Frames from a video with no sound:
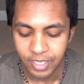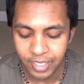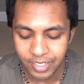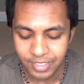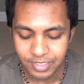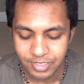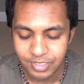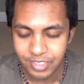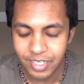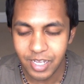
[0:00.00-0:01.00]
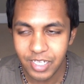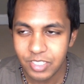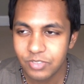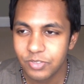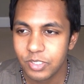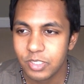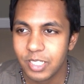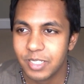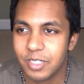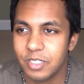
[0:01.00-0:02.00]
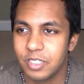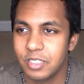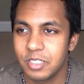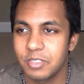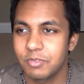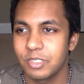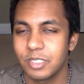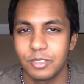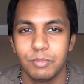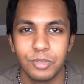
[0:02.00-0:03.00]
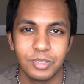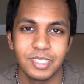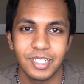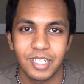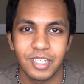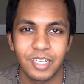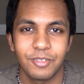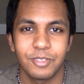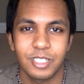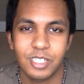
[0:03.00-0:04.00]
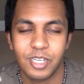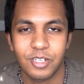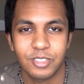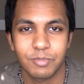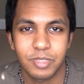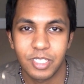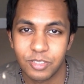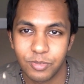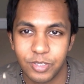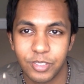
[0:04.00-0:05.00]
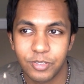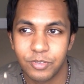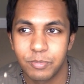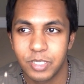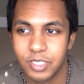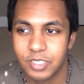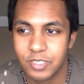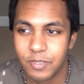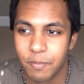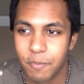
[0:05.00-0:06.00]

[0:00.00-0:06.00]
And I just feel like in a really good mood today, and I want to share some things with you because